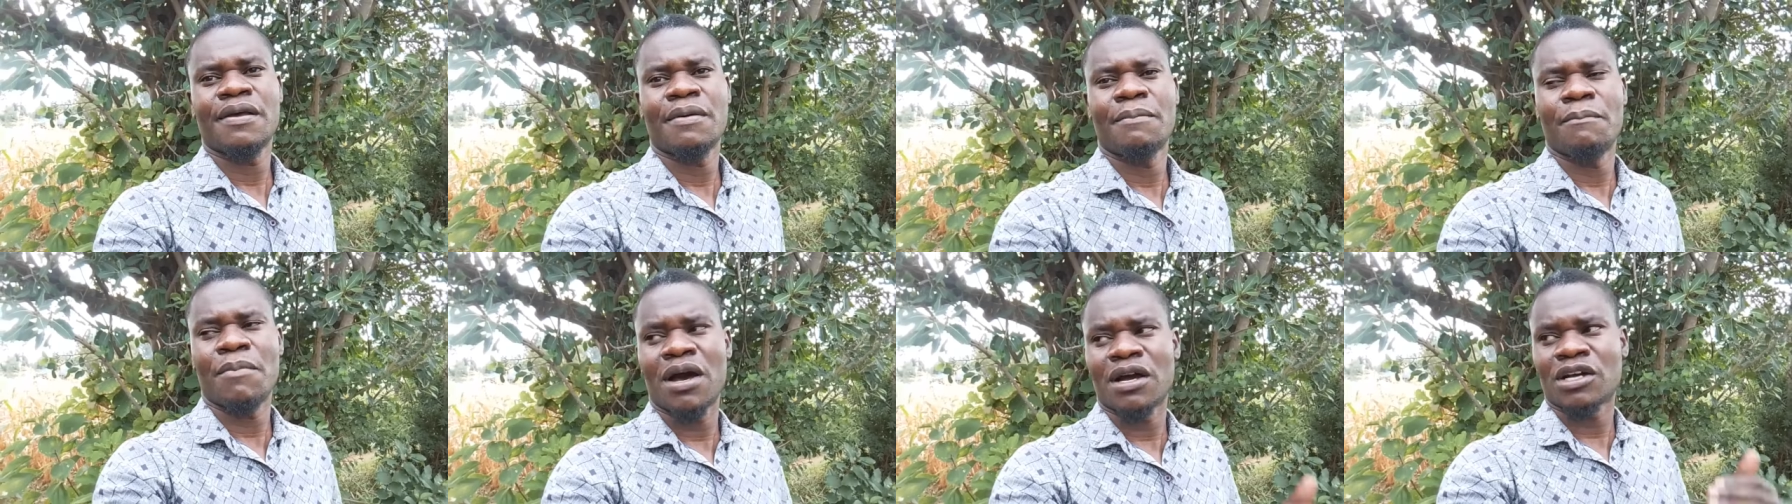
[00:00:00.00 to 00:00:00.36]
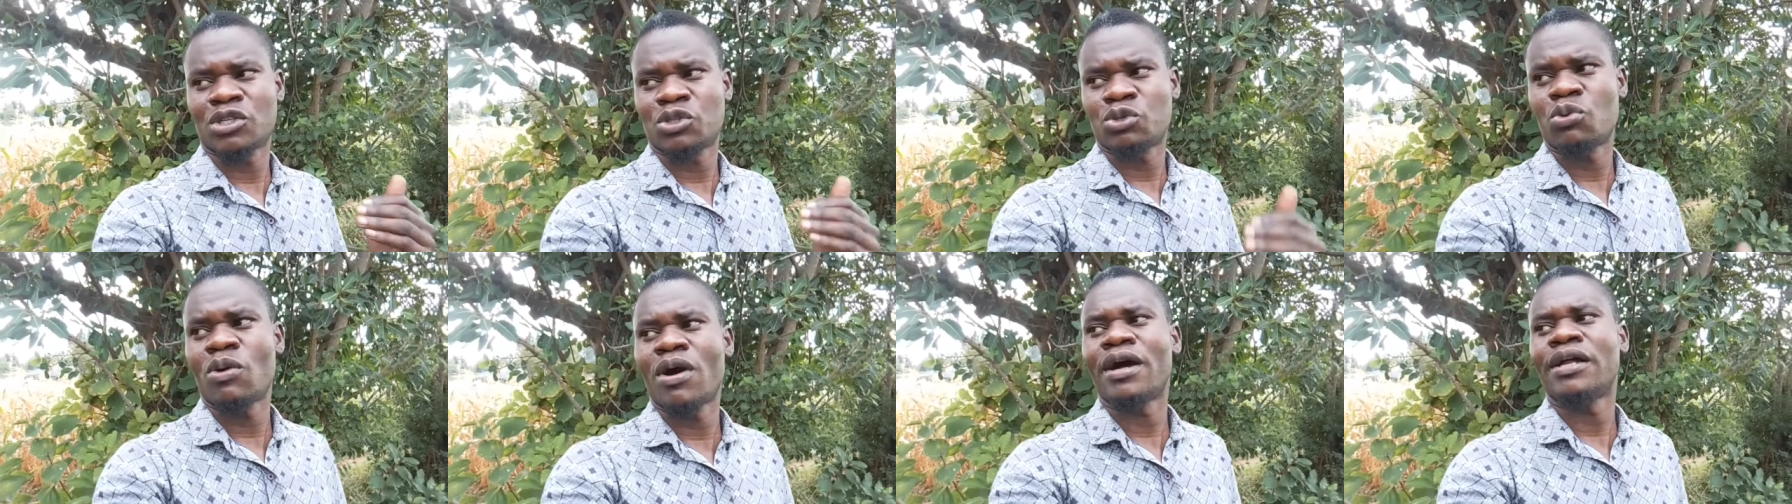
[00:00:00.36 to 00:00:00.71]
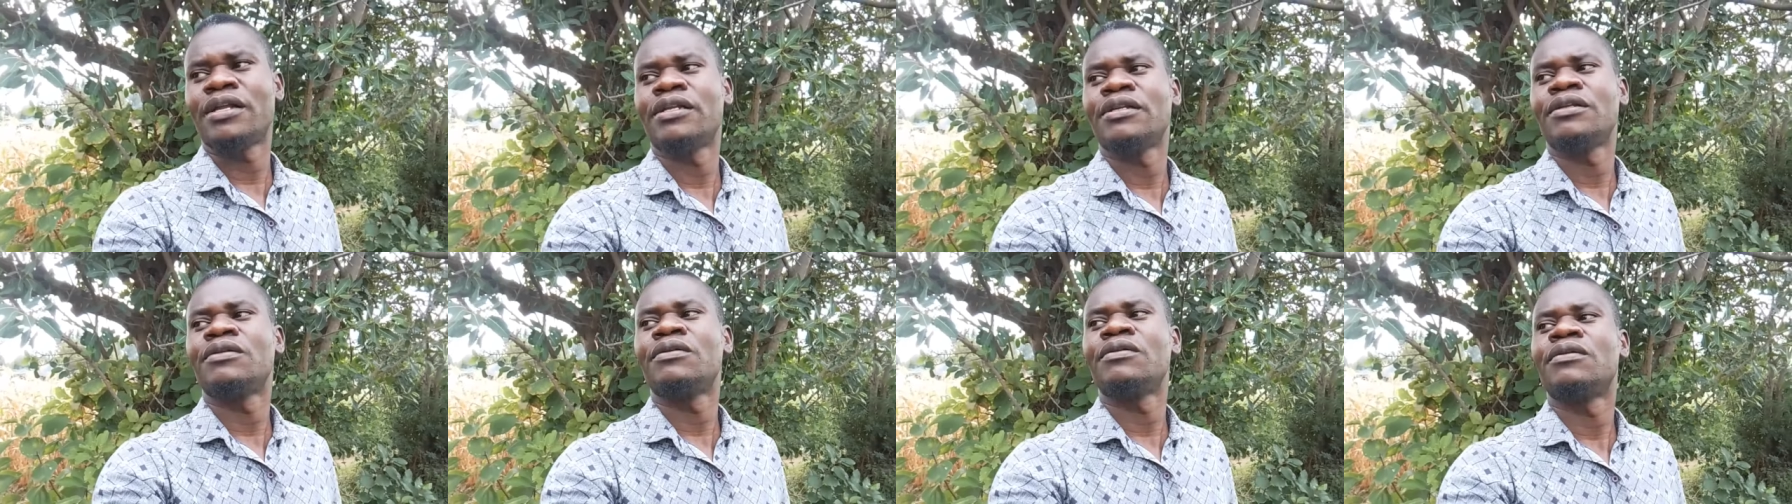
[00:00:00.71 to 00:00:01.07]
Max
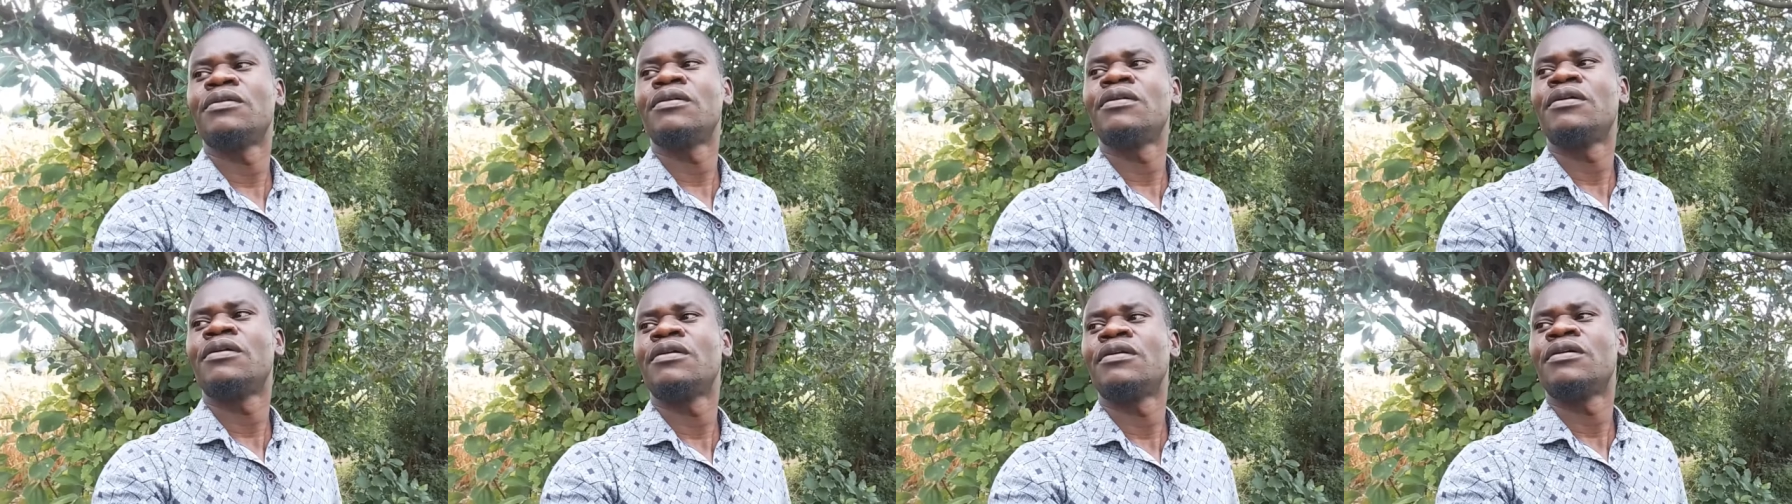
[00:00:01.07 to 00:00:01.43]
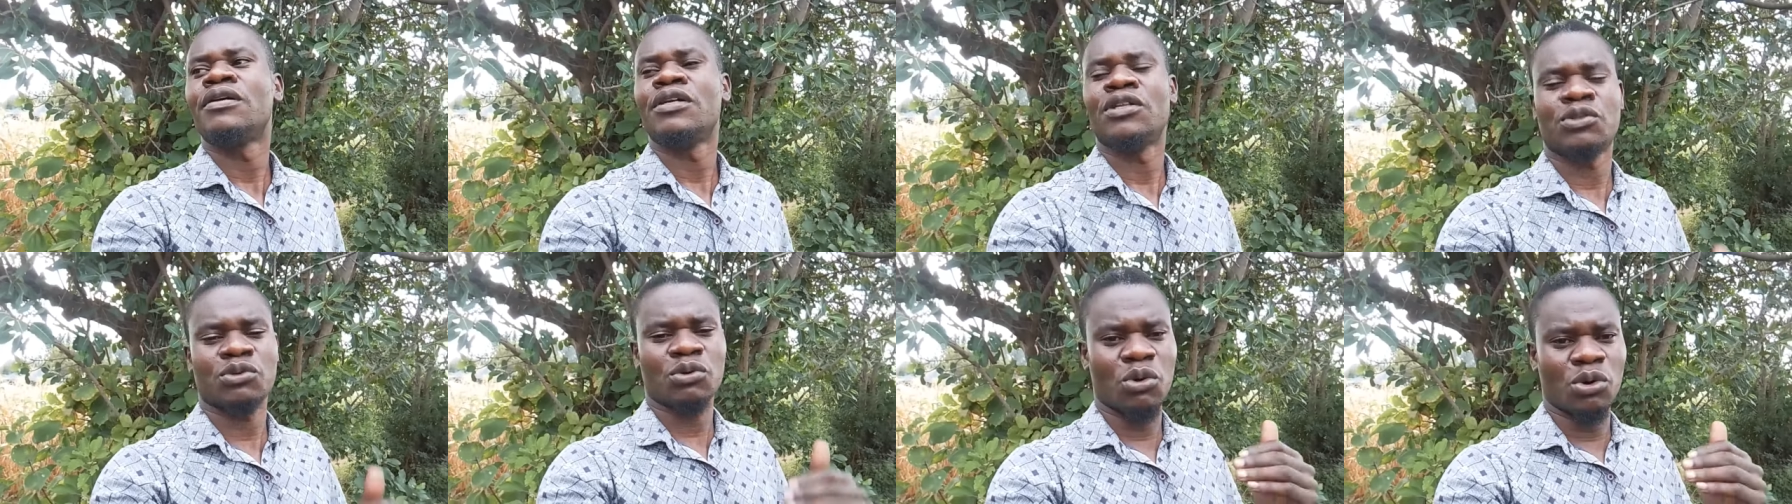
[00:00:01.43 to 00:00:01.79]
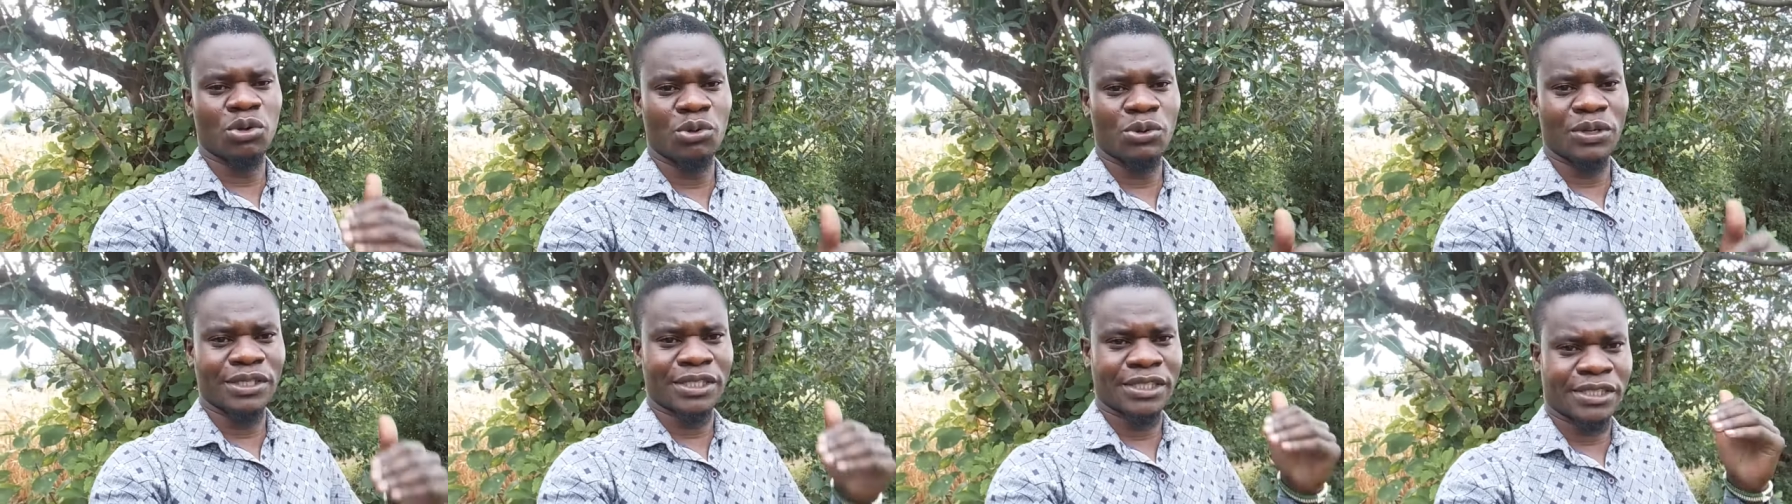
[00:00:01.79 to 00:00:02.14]
One is
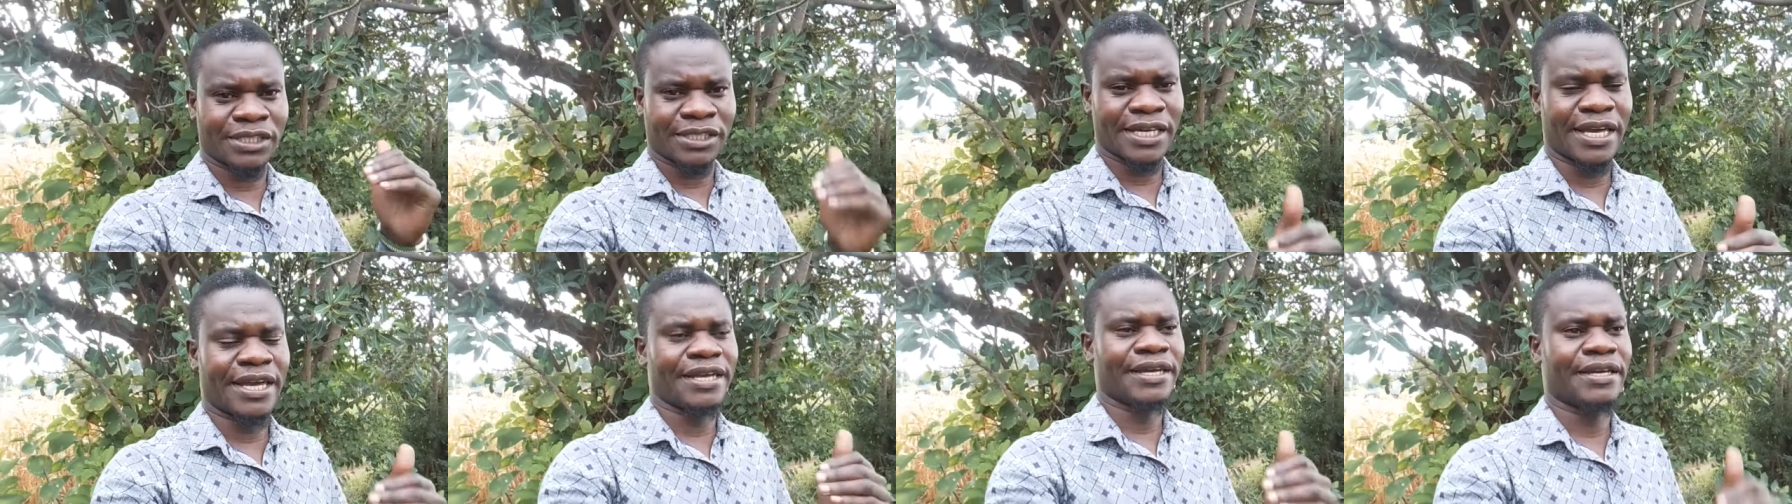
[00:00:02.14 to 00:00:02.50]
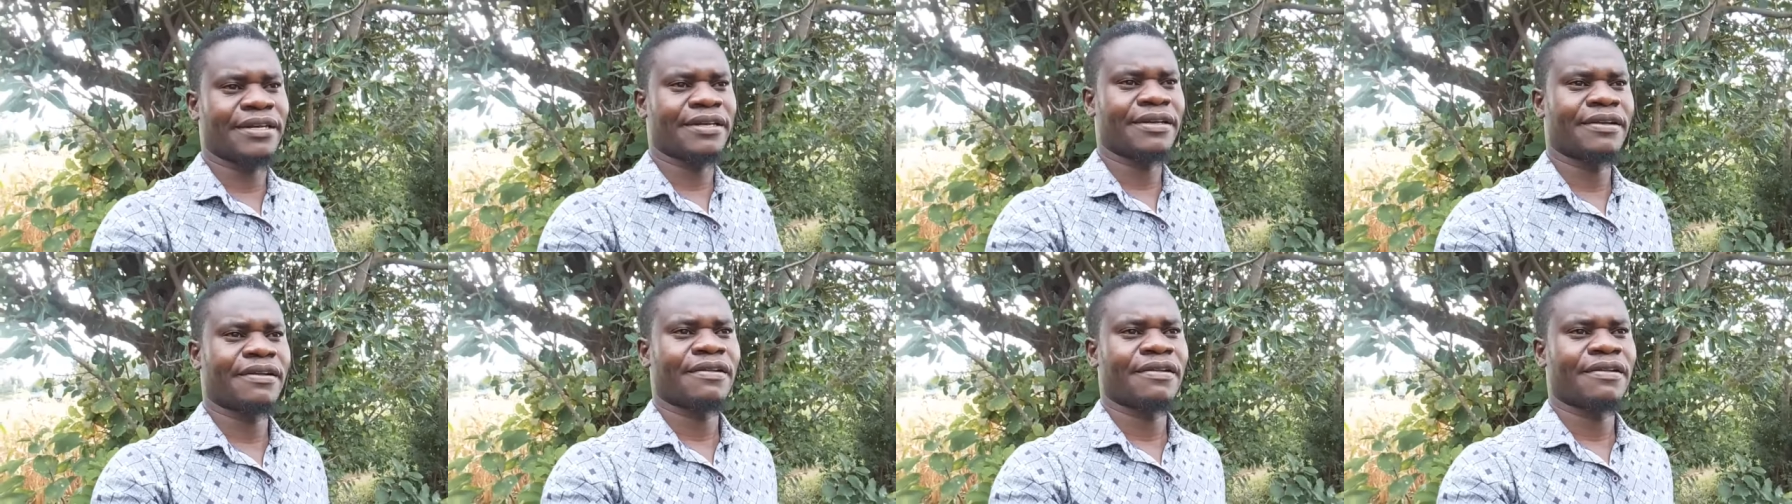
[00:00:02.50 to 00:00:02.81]
always saying,